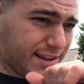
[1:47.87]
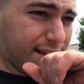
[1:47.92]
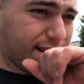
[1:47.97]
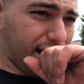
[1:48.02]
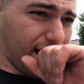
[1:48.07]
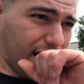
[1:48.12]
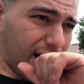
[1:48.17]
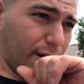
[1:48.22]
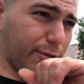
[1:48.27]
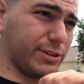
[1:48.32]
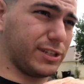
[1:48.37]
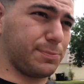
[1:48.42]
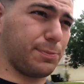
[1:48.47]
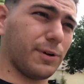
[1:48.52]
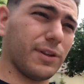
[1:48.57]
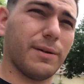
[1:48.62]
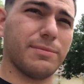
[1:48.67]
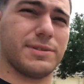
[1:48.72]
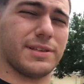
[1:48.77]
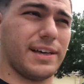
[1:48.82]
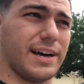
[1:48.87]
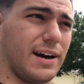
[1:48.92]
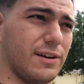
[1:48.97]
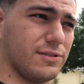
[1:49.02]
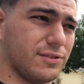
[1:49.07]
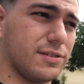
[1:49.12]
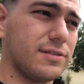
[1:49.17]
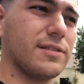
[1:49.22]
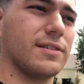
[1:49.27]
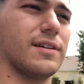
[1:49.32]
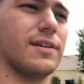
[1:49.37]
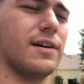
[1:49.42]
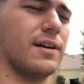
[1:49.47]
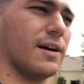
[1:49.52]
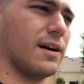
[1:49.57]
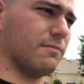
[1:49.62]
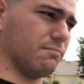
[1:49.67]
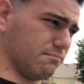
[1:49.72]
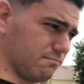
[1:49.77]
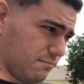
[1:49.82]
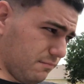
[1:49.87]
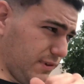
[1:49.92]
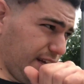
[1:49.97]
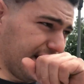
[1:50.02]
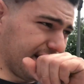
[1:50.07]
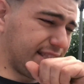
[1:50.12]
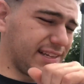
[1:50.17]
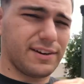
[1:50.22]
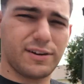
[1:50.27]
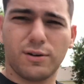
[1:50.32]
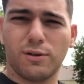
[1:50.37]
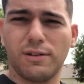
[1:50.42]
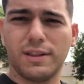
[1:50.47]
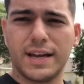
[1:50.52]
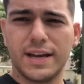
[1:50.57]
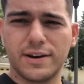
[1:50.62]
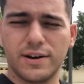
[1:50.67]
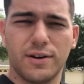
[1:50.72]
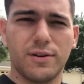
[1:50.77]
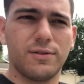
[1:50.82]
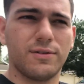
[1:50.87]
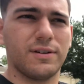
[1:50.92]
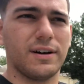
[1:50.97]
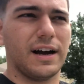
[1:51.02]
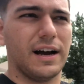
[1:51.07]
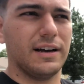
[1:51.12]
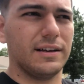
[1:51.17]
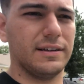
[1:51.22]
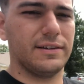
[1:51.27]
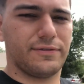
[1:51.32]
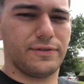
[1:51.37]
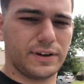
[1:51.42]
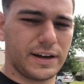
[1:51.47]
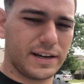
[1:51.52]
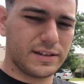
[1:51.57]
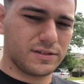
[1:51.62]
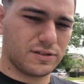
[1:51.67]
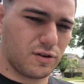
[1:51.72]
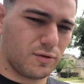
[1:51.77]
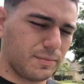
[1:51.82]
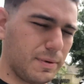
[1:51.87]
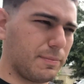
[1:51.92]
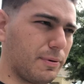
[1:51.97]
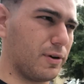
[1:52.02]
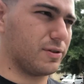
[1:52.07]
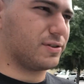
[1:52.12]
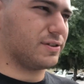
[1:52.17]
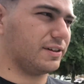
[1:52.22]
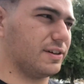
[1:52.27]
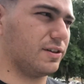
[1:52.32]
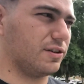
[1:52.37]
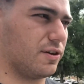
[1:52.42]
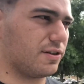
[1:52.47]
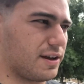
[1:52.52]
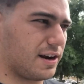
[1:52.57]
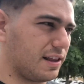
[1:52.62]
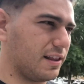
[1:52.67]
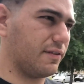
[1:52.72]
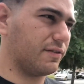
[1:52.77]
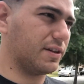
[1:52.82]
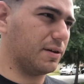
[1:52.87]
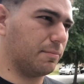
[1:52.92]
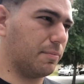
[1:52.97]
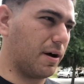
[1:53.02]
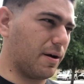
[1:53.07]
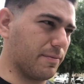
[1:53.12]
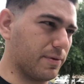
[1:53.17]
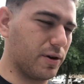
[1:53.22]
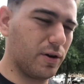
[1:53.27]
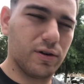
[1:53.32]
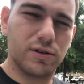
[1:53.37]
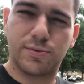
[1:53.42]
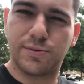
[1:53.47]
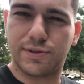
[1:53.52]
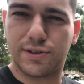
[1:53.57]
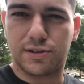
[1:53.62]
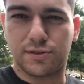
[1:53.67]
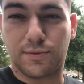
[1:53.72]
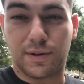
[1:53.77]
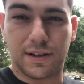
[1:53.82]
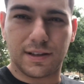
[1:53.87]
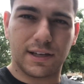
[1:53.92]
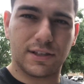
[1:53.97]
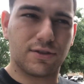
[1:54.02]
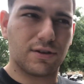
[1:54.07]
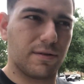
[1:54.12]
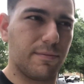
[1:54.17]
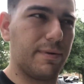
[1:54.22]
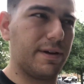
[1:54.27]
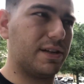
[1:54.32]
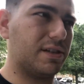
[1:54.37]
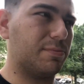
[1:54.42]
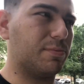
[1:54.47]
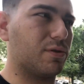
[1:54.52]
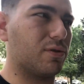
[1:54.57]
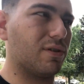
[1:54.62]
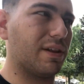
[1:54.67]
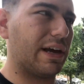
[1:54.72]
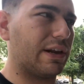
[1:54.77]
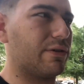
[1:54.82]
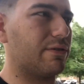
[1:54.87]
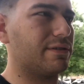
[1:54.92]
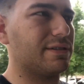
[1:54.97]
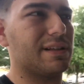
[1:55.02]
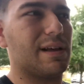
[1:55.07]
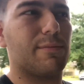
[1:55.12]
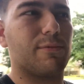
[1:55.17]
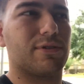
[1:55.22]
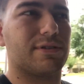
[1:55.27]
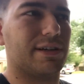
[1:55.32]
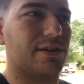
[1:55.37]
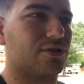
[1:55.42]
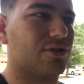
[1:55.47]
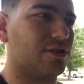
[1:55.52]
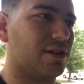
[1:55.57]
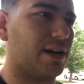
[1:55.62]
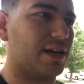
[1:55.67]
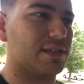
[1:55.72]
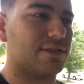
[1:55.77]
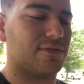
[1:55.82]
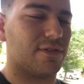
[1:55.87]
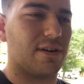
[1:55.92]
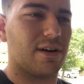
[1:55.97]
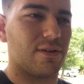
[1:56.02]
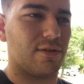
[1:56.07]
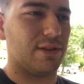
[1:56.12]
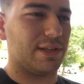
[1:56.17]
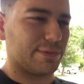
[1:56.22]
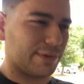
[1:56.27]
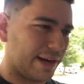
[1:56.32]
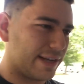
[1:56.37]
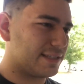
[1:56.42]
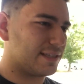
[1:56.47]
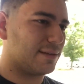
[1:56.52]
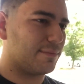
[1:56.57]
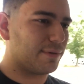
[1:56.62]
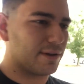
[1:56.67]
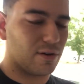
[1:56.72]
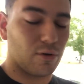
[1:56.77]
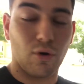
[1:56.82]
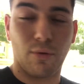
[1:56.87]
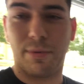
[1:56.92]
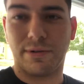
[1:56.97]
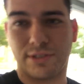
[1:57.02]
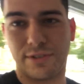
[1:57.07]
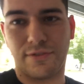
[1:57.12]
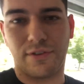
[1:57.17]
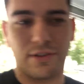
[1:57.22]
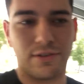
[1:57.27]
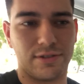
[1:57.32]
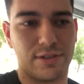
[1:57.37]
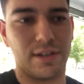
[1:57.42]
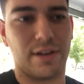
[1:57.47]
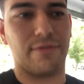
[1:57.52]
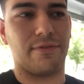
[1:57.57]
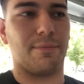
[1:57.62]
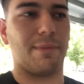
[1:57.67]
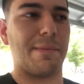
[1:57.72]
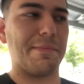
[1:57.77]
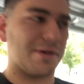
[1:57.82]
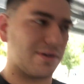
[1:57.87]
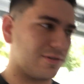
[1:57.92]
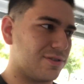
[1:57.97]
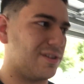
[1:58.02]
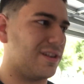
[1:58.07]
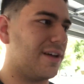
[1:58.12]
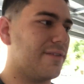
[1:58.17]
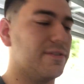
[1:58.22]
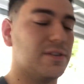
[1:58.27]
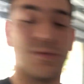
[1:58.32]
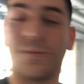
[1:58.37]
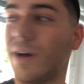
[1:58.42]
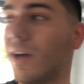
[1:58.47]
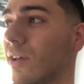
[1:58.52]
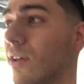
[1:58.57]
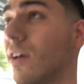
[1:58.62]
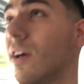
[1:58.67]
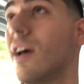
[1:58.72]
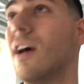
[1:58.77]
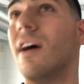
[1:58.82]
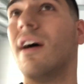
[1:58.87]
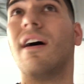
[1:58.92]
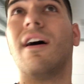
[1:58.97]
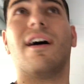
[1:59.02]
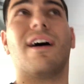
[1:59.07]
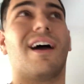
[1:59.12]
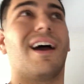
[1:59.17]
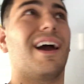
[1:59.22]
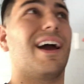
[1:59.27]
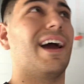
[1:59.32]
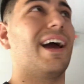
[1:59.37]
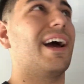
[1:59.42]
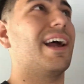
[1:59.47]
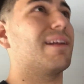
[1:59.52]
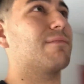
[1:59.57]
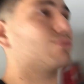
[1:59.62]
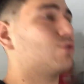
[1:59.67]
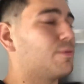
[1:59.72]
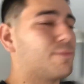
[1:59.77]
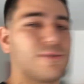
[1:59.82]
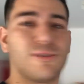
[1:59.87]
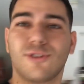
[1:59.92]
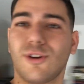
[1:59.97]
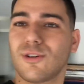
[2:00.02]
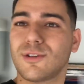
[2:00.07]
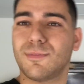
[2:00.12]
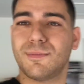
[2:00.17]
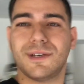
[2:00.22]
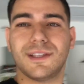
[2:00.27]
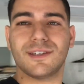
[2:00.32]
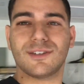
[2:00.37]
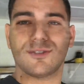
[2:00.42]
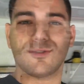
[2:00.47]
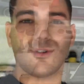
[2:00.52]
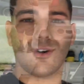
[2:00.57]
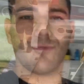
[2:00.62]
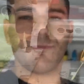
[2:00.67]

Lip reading: we just pulled up to the house. It's here in Orlando. If you guys know me personally, you know that I lived in Palm Coast, which is around Daytona Beach. But Orlando is a lot more centralized for not only racing, but a whole bunch of other stuff in my personal life as well. And I'm super stoked to be in this new home.